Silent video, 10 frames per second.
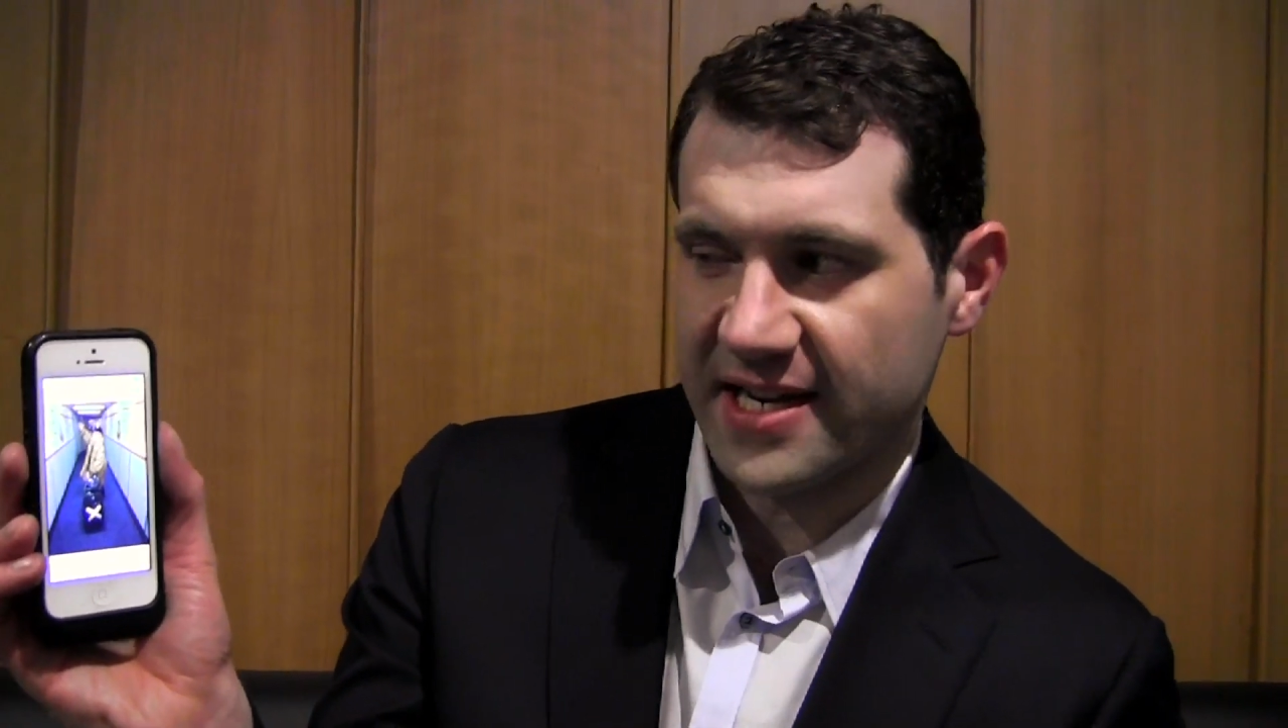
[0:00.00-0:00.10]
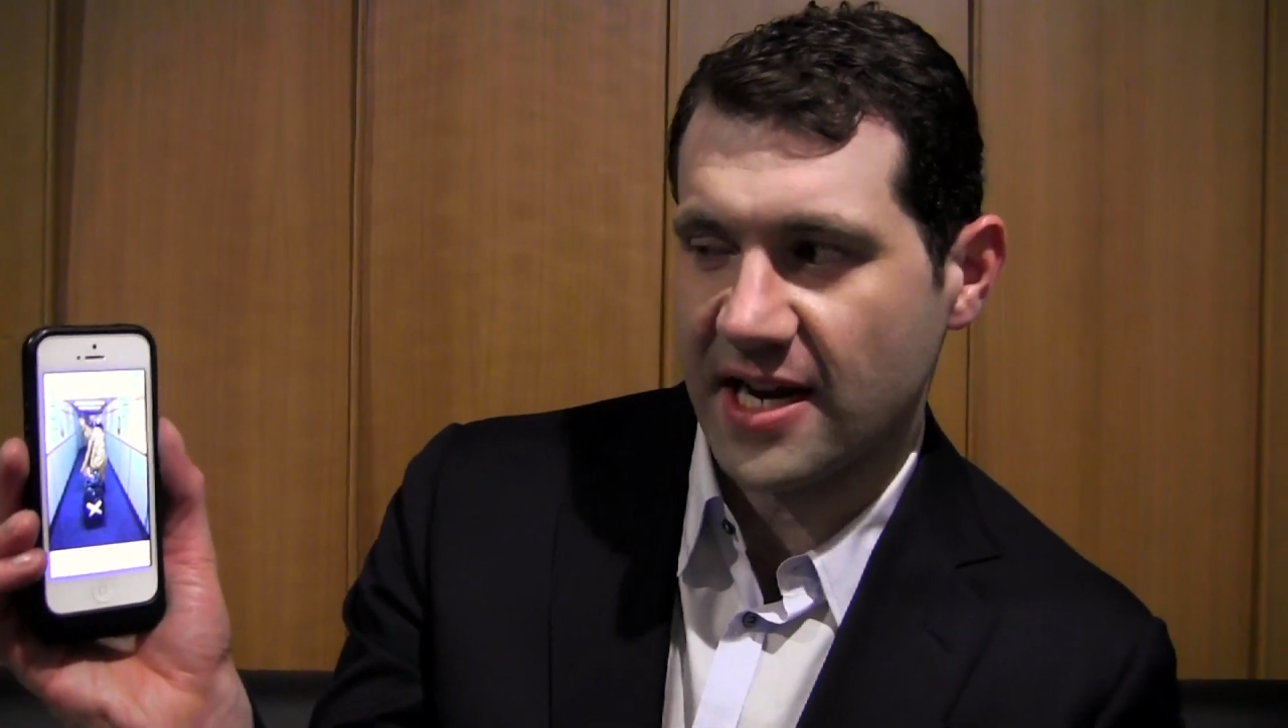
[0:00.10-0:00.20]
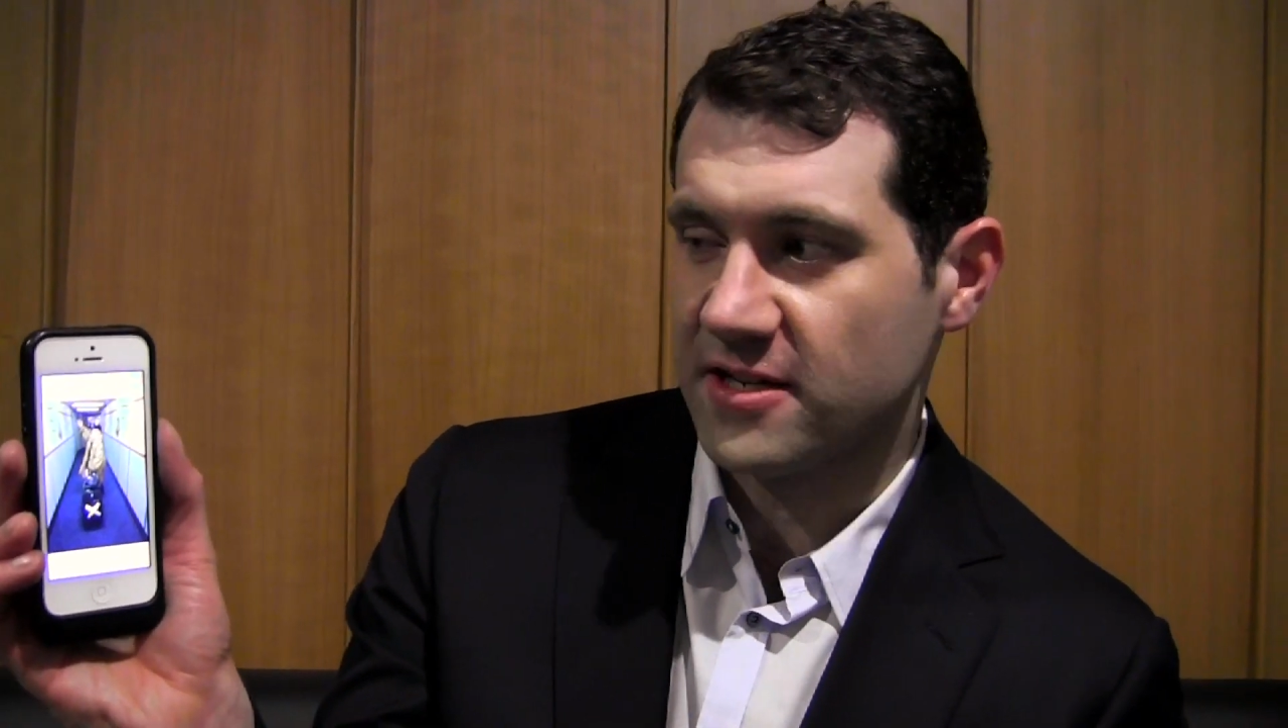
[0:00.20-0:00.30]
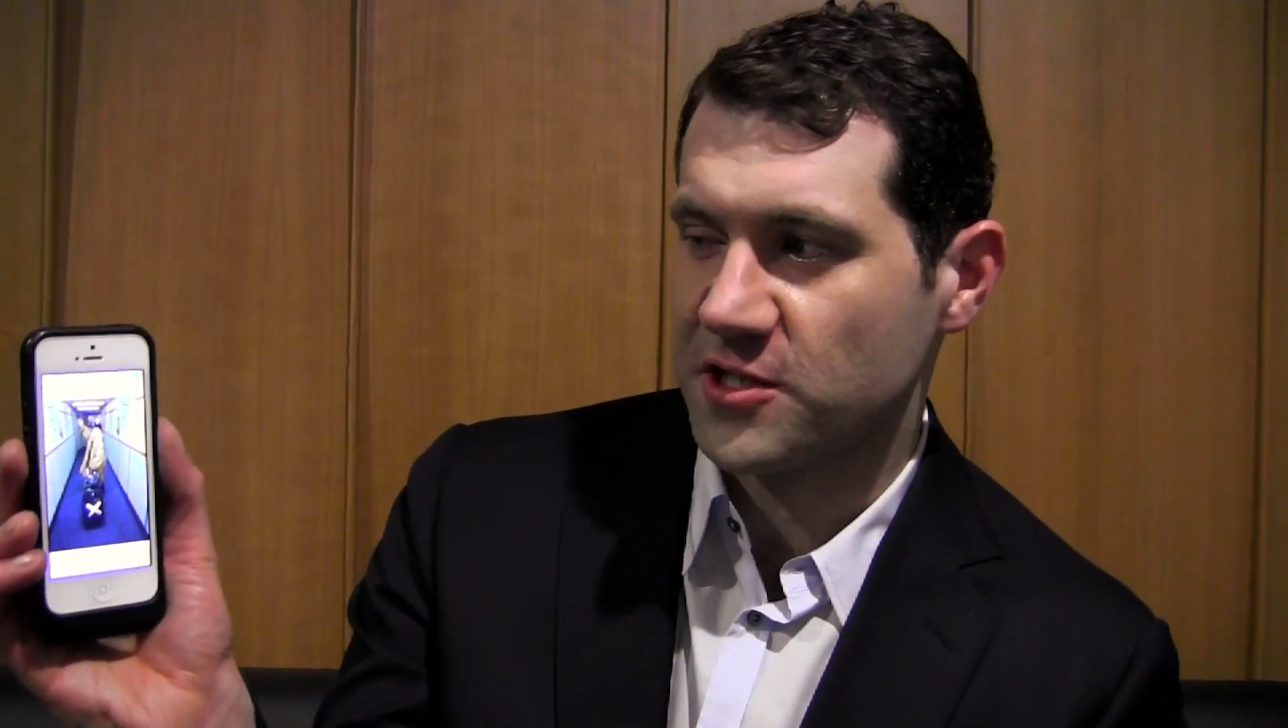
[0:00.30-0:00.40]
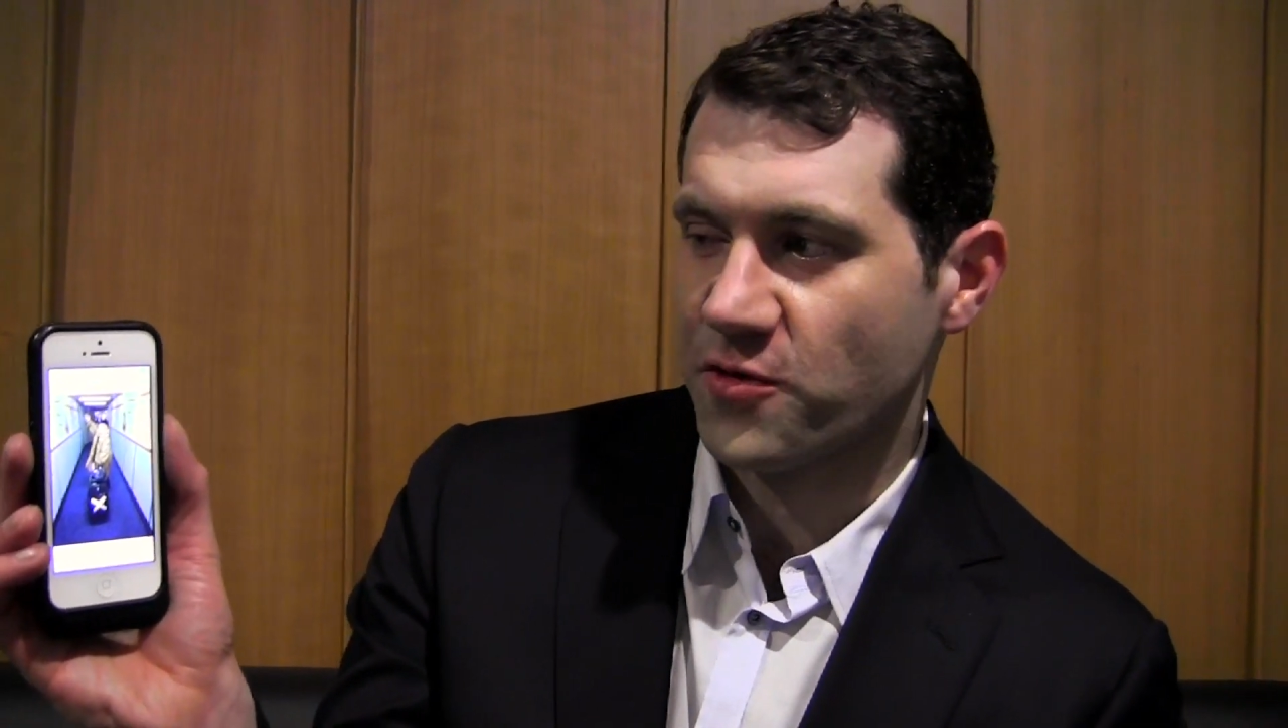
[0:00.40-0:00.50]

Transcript: attendants